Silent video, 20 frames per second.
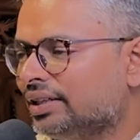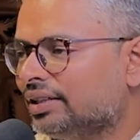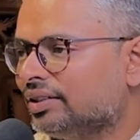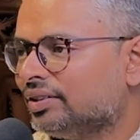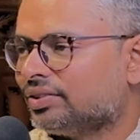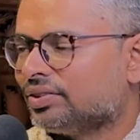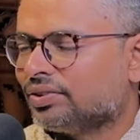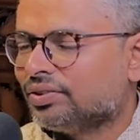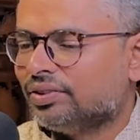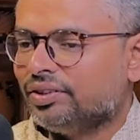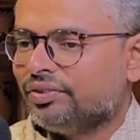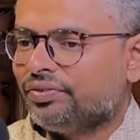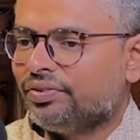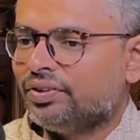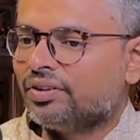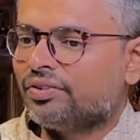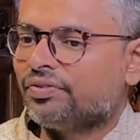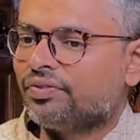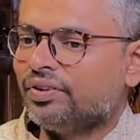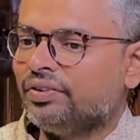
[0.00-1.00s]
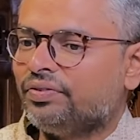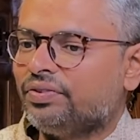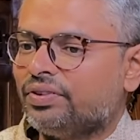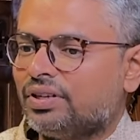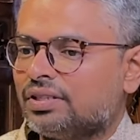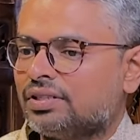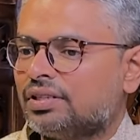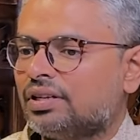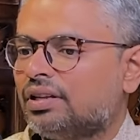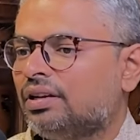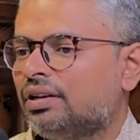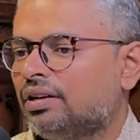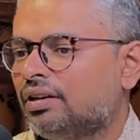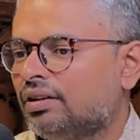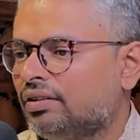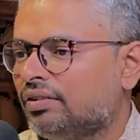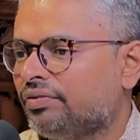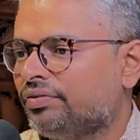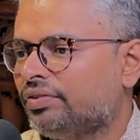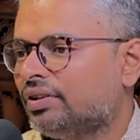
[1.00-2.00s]
So if you're a
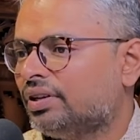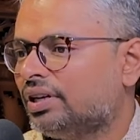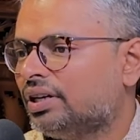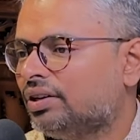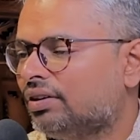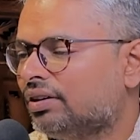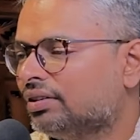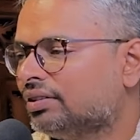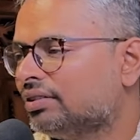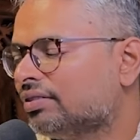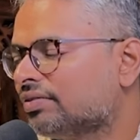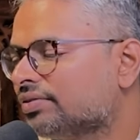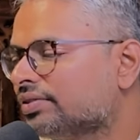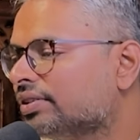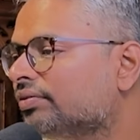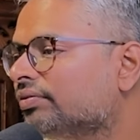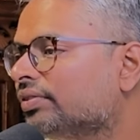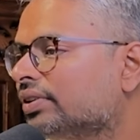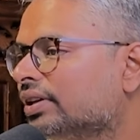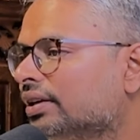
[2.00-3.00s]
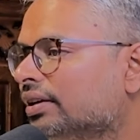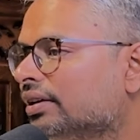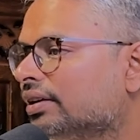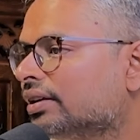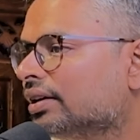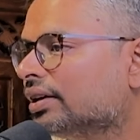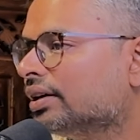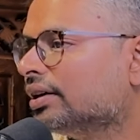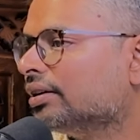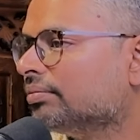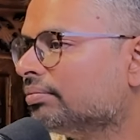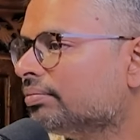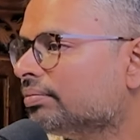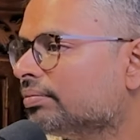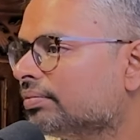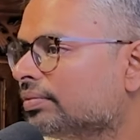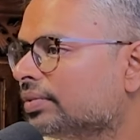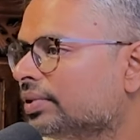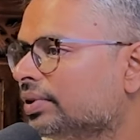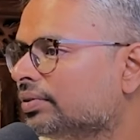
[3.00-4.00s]
son, if you're a daughter of someone,
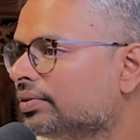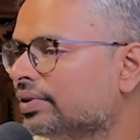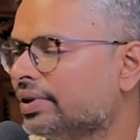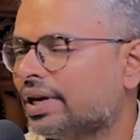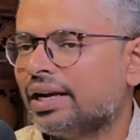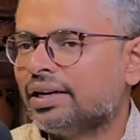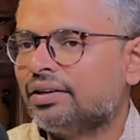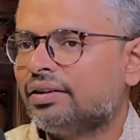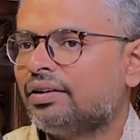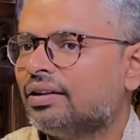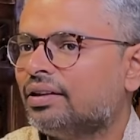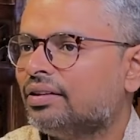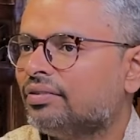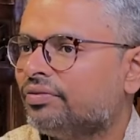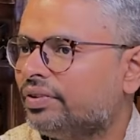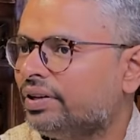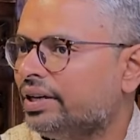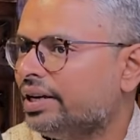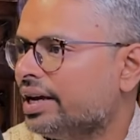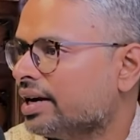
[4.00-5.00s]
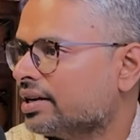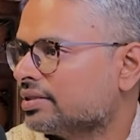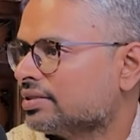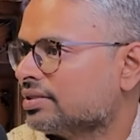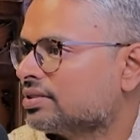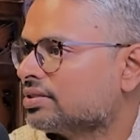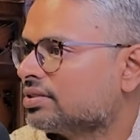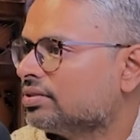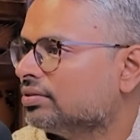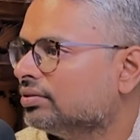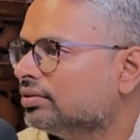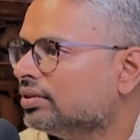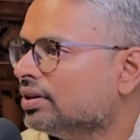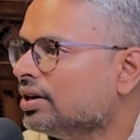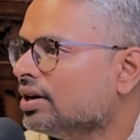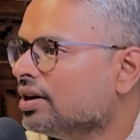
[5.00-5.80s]
you get free access to